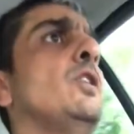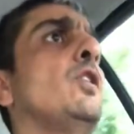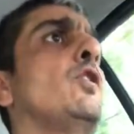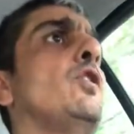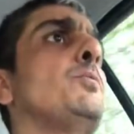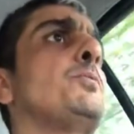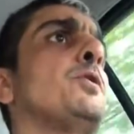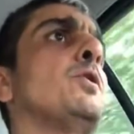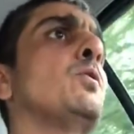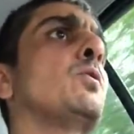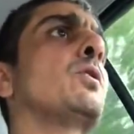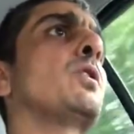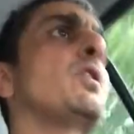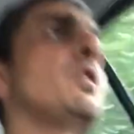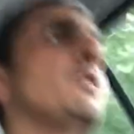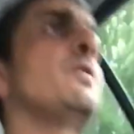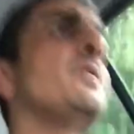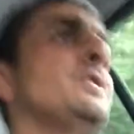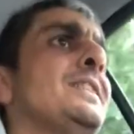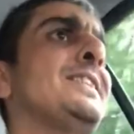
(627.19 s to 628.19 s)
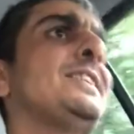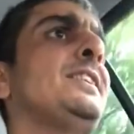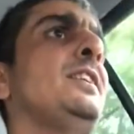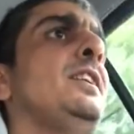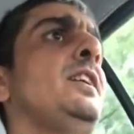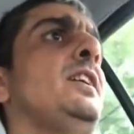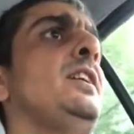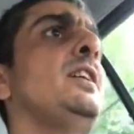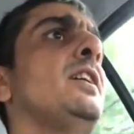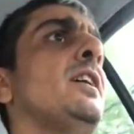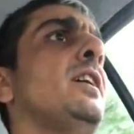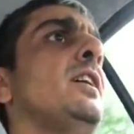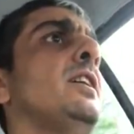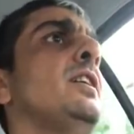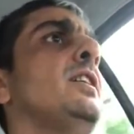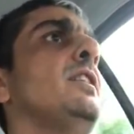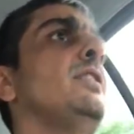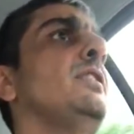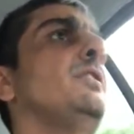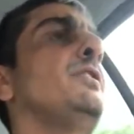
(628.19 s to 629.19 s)
cryptocurrency,
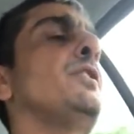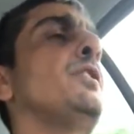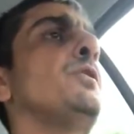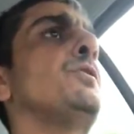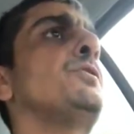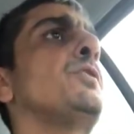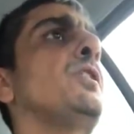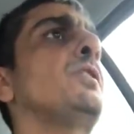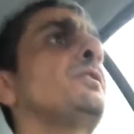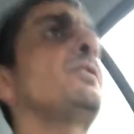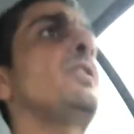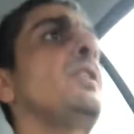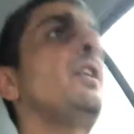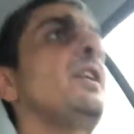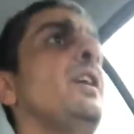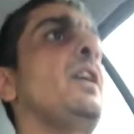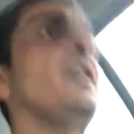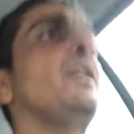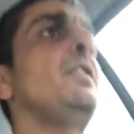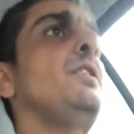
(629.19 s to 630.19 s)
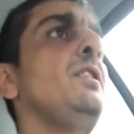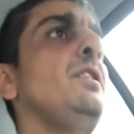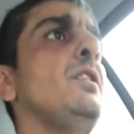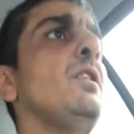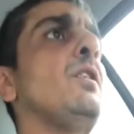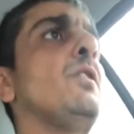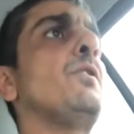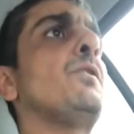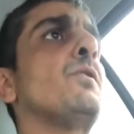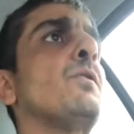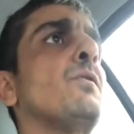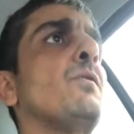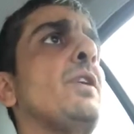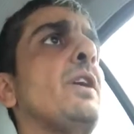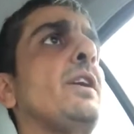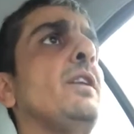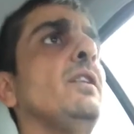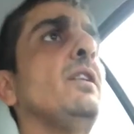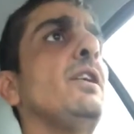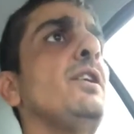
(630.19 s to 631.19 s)
and just like any other
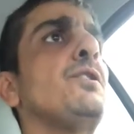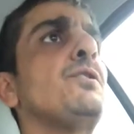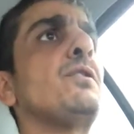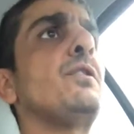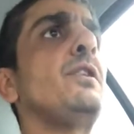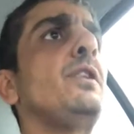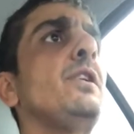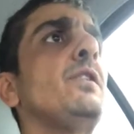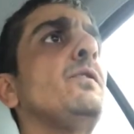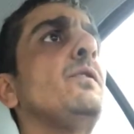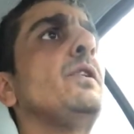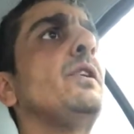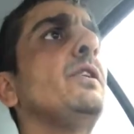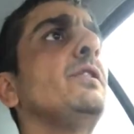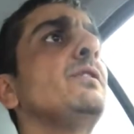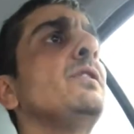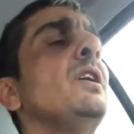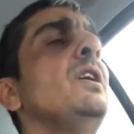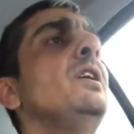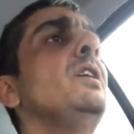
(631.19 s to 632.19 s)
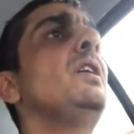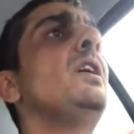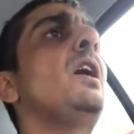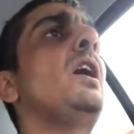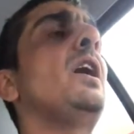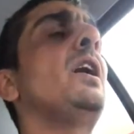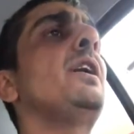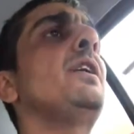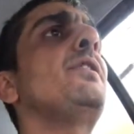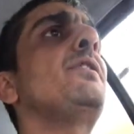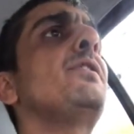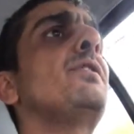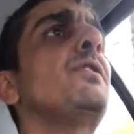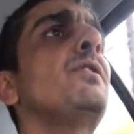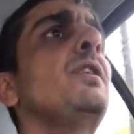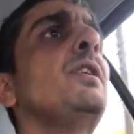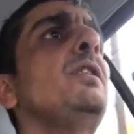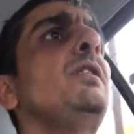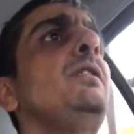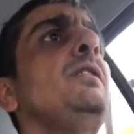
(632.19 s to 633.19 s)
regulation hearings, I
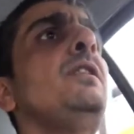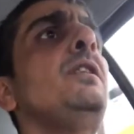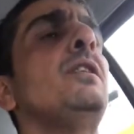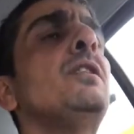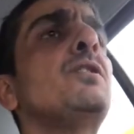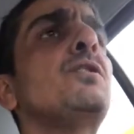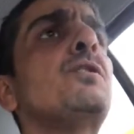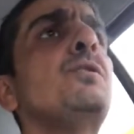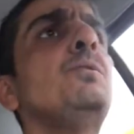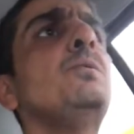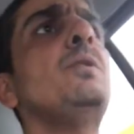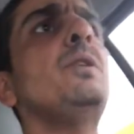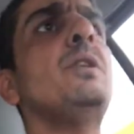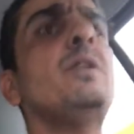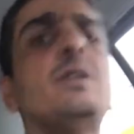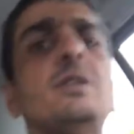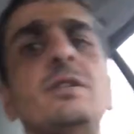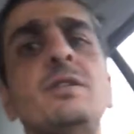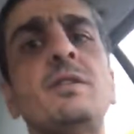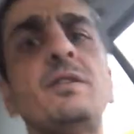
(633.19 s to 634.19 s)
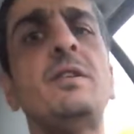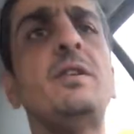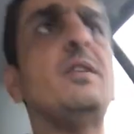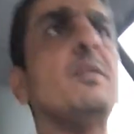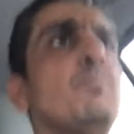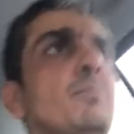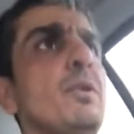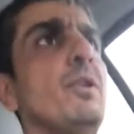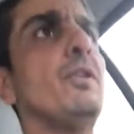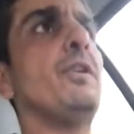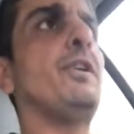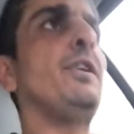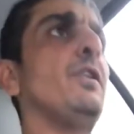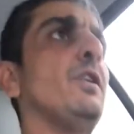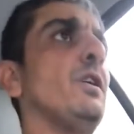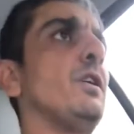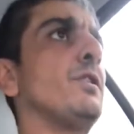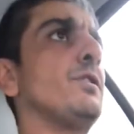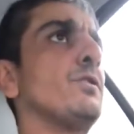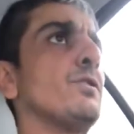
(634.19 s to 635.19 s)
think the issue is the ability
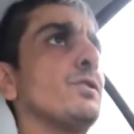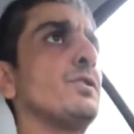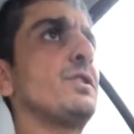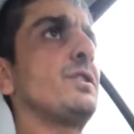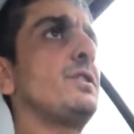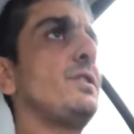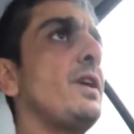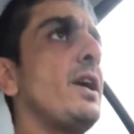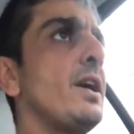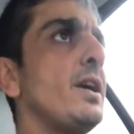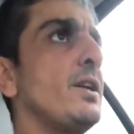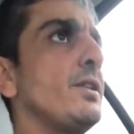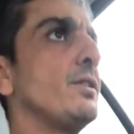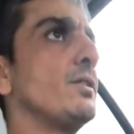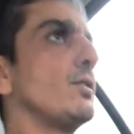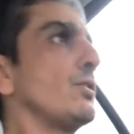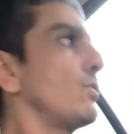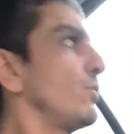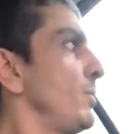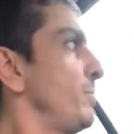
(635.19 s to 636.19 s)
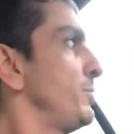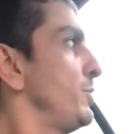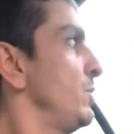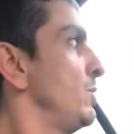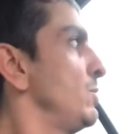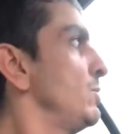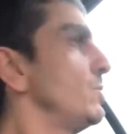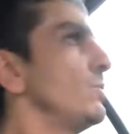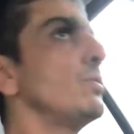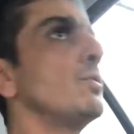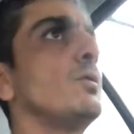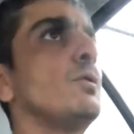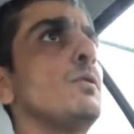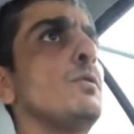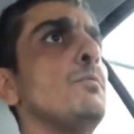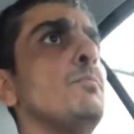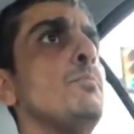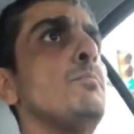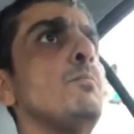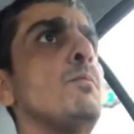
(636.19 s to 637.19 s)
to understand the crypto
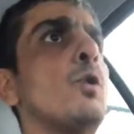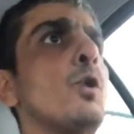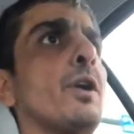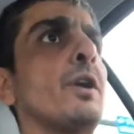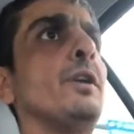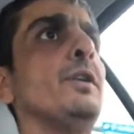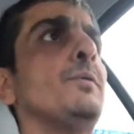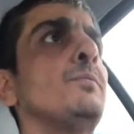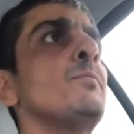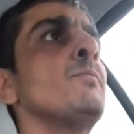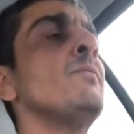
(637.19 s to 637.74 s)
market.